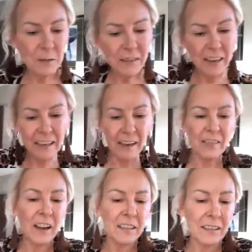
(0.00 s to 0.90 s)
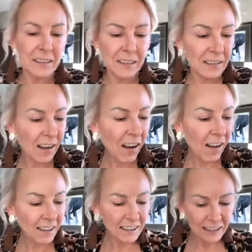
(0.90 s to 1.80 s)
What have I, I've got
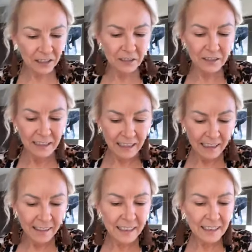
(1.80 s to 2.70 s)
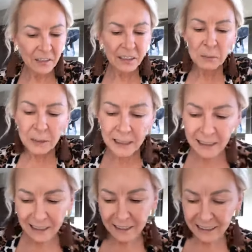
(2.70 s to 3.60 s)
on to the, so this one
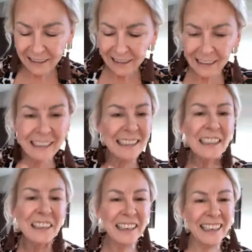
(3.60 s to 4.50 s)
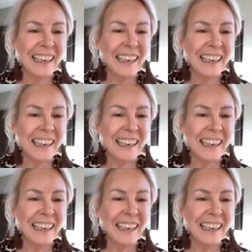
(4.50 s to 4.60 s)
this this look